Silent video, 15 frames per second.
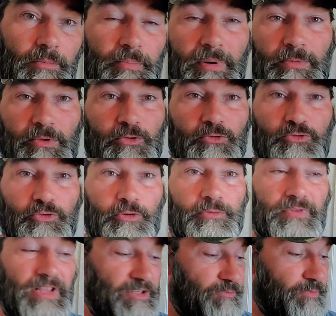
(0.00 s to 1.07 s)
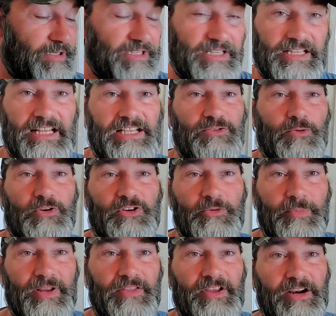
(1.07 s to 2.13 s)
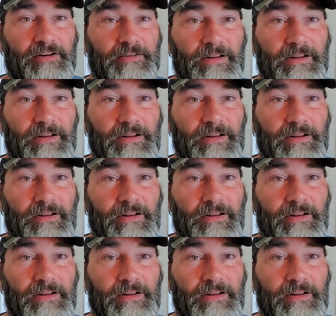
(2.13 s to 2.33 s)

biblical truth. That's going to be there.